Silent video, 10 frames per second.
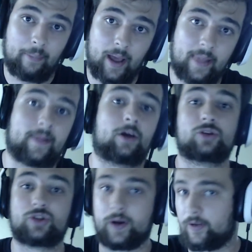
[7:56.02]
and then go
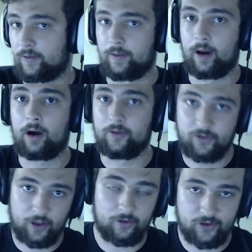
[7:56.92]
train on this
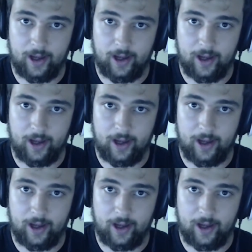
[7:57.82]
other side.